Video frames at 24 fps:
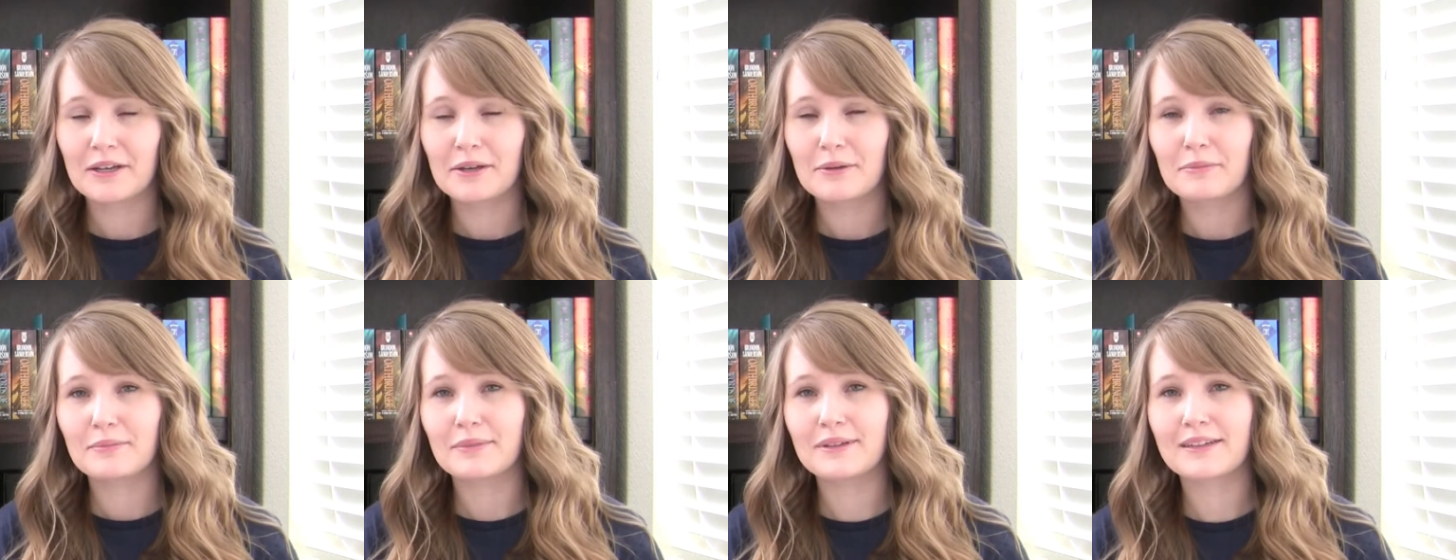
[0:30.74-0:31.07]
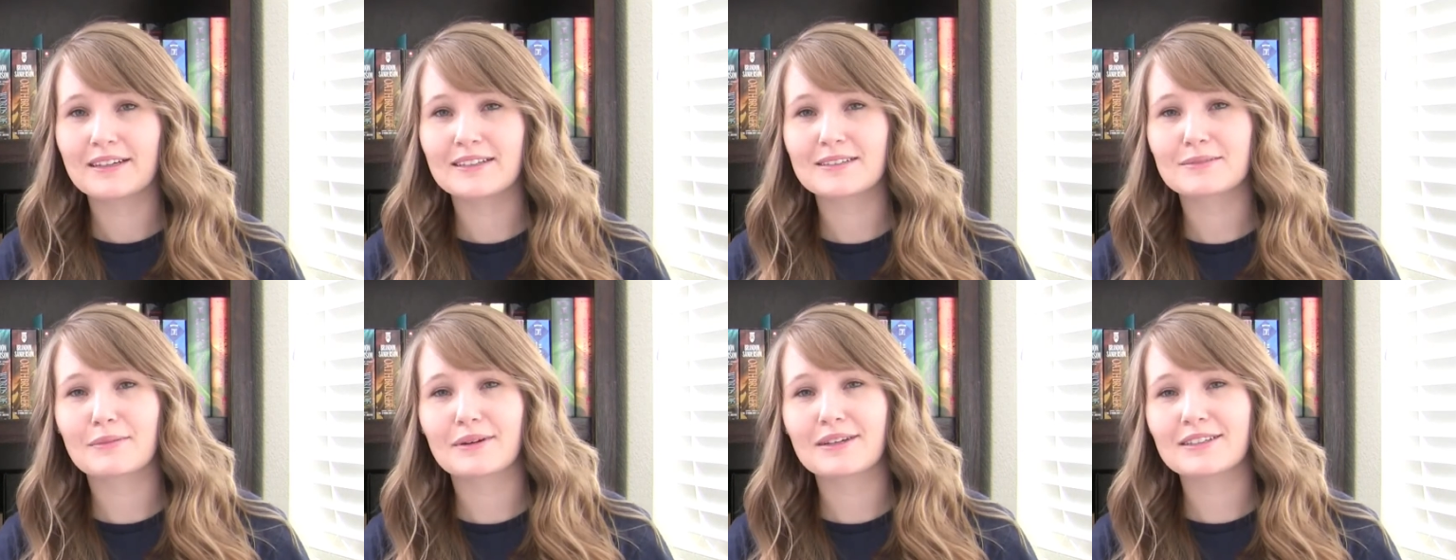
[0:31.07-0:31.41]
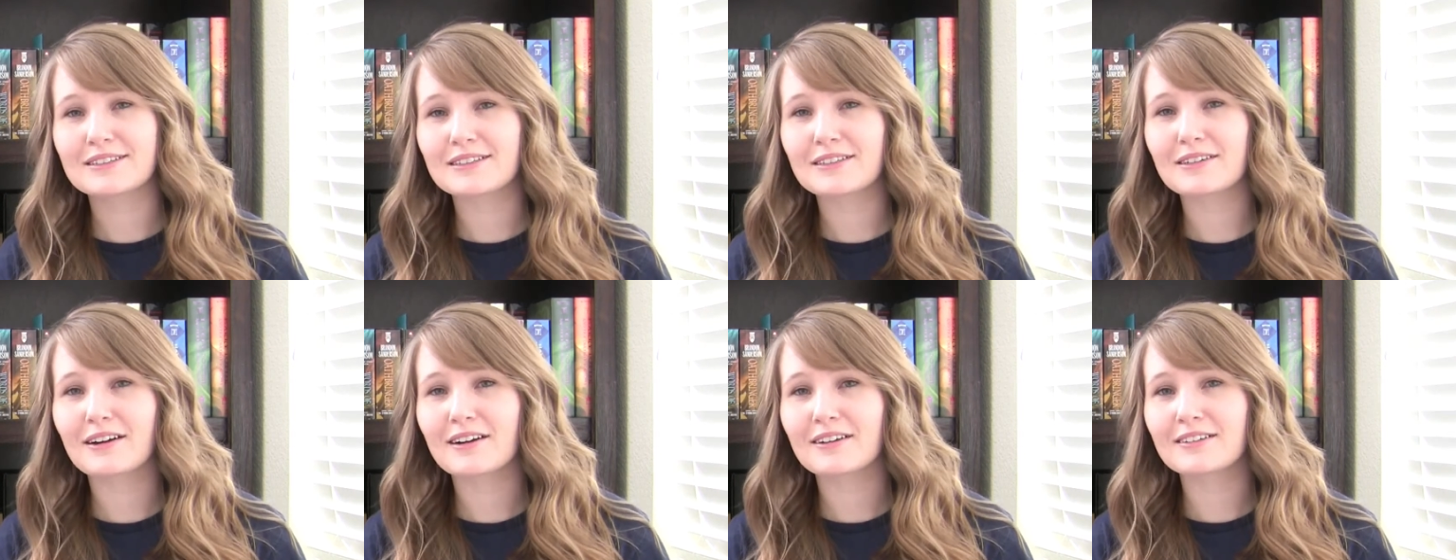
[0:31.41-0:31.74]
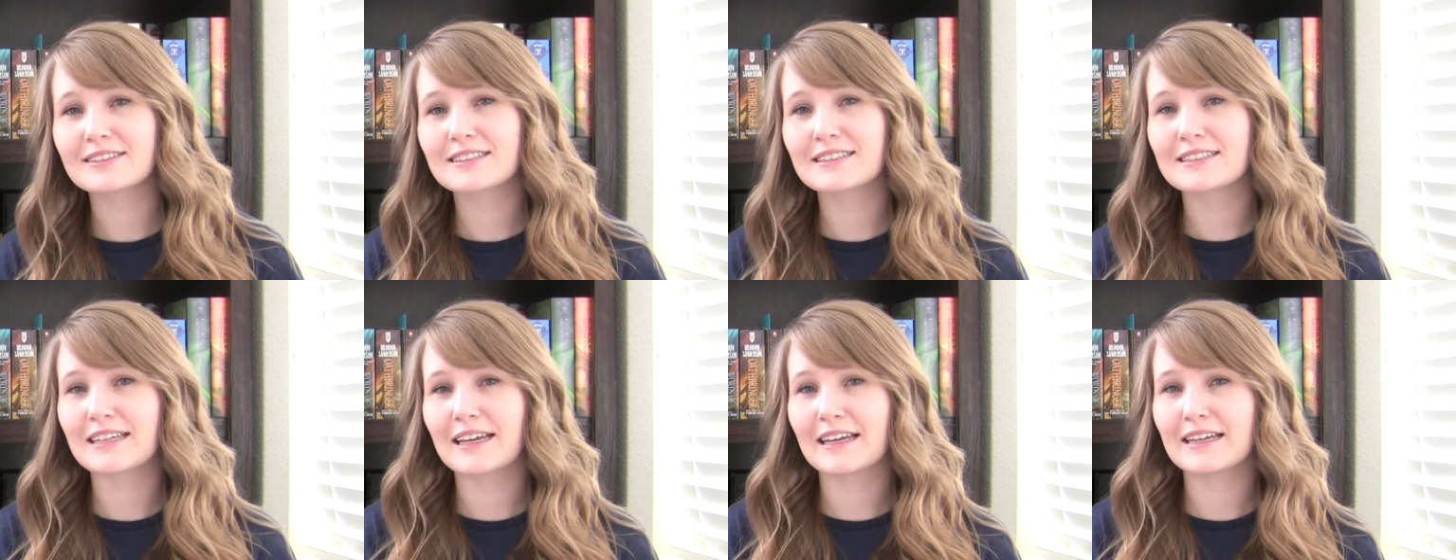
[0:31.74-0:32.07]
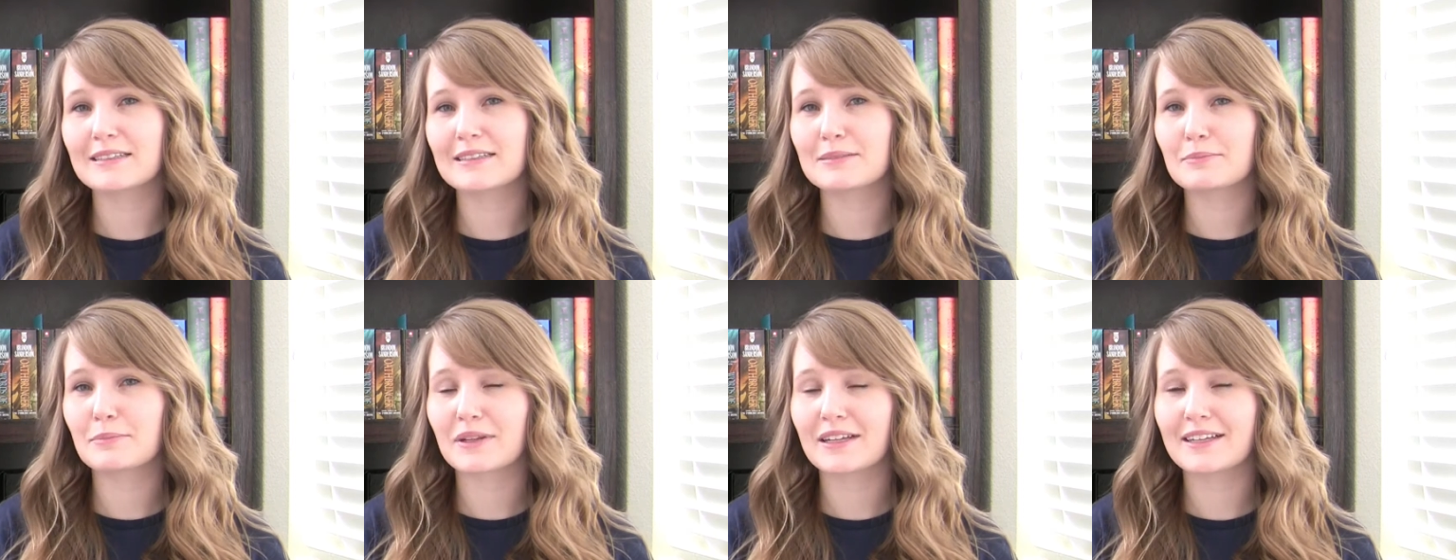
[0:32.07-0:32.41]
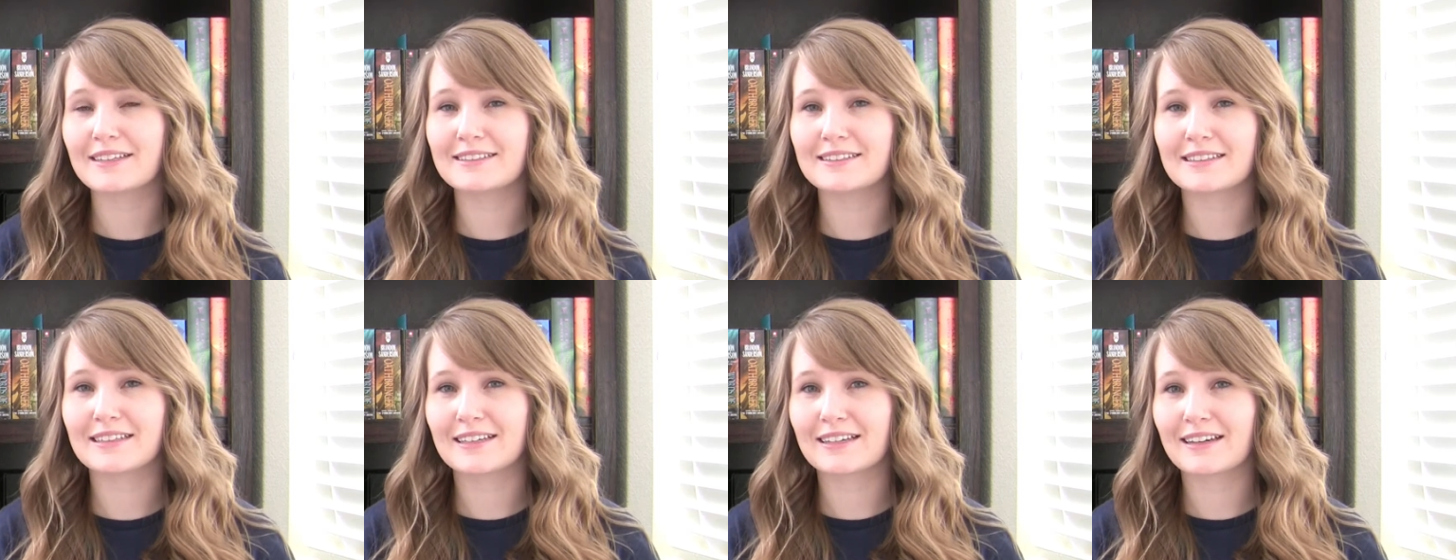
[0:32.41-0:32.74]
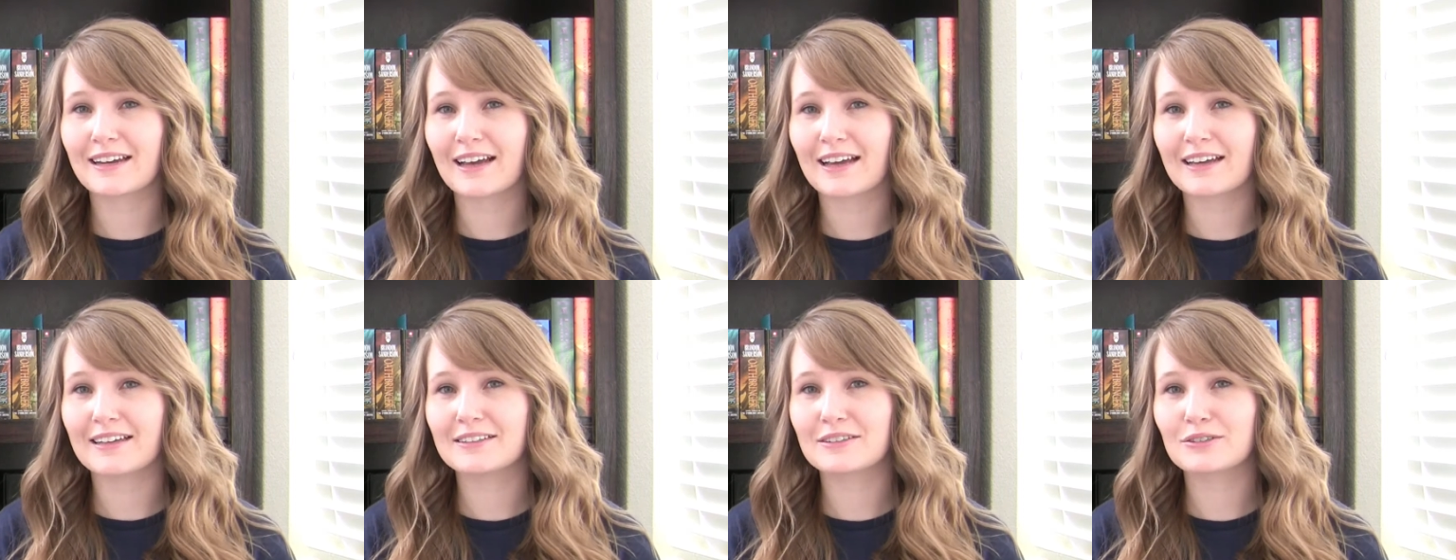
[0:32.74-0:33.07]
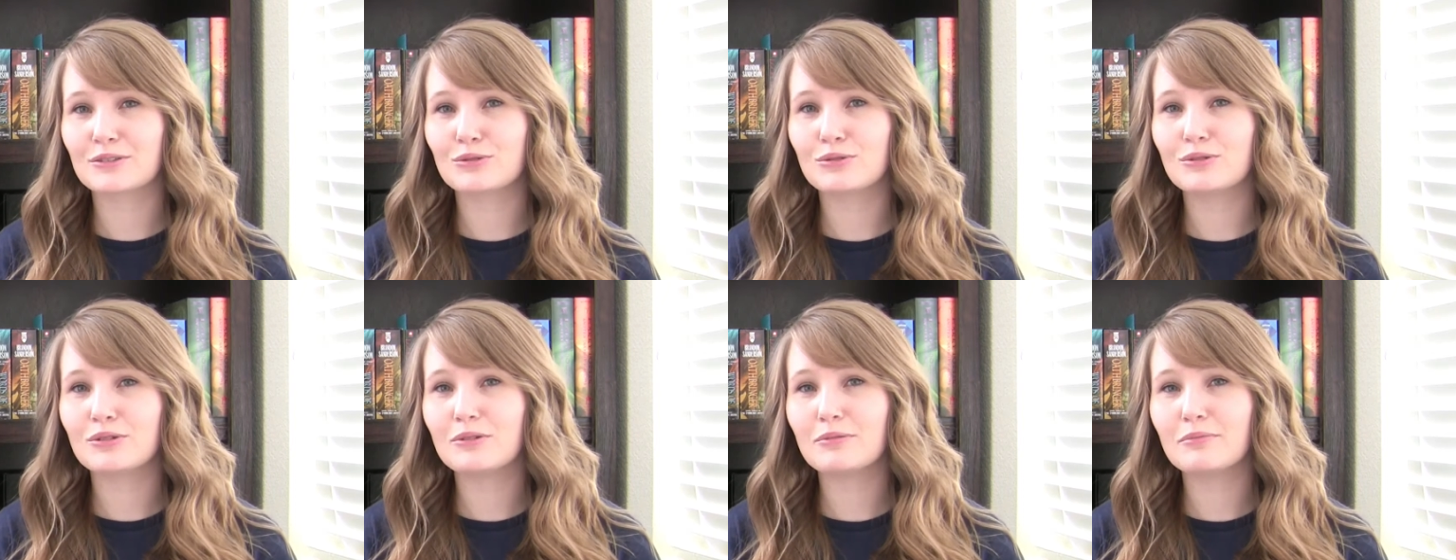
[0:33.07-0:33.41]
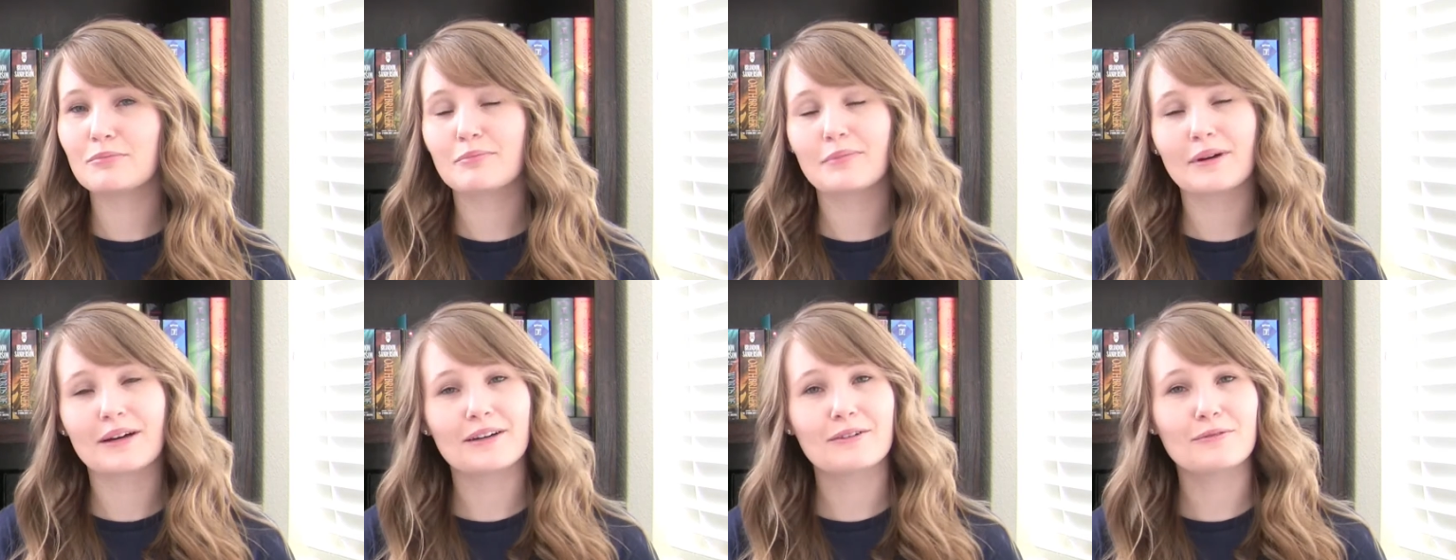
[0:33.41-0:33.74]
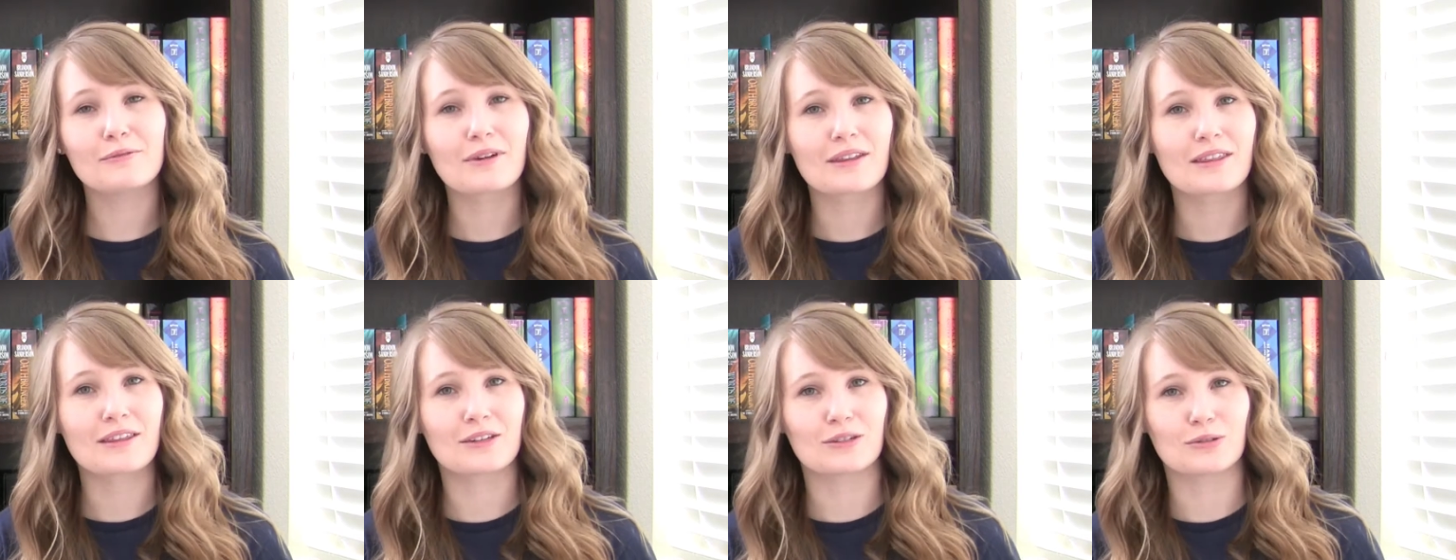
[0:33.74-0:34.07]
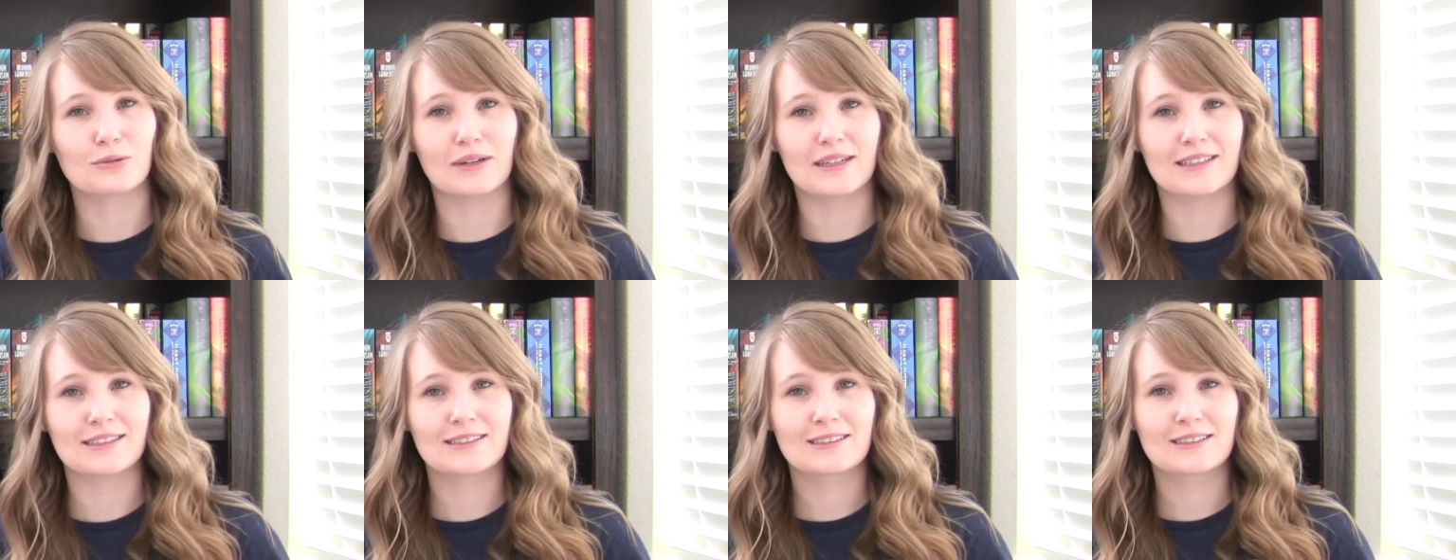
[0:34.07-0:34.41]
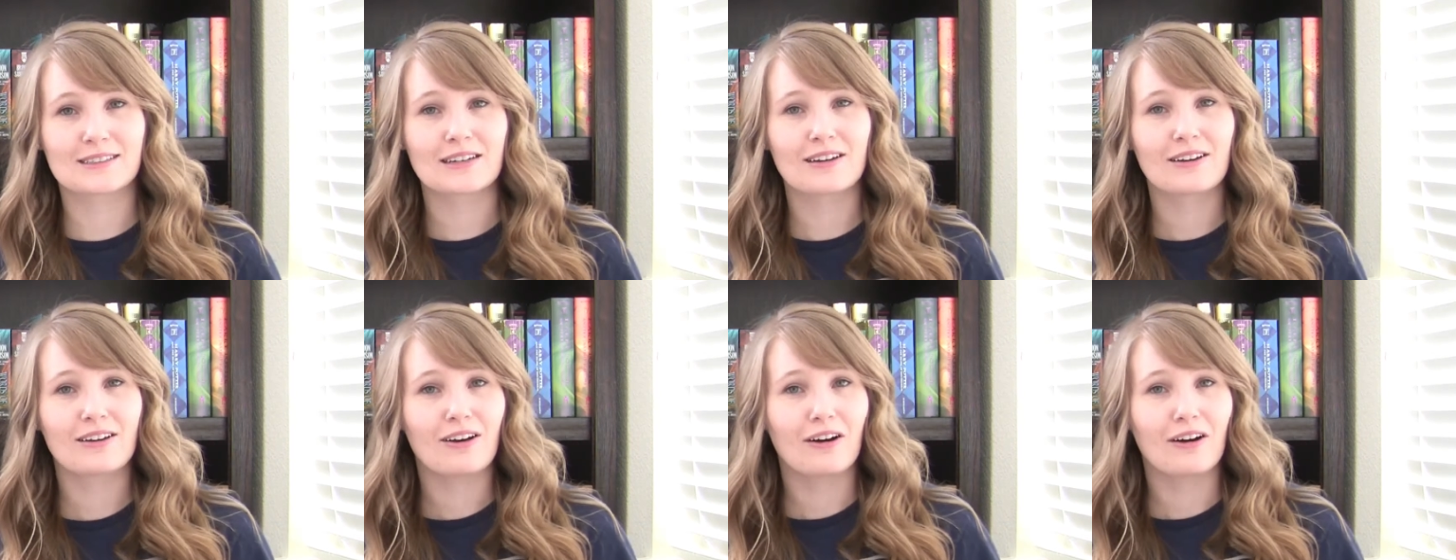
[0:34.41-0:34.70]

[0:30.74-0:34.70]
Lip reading: Because Monsterhearts takes place in high school, but with a twist.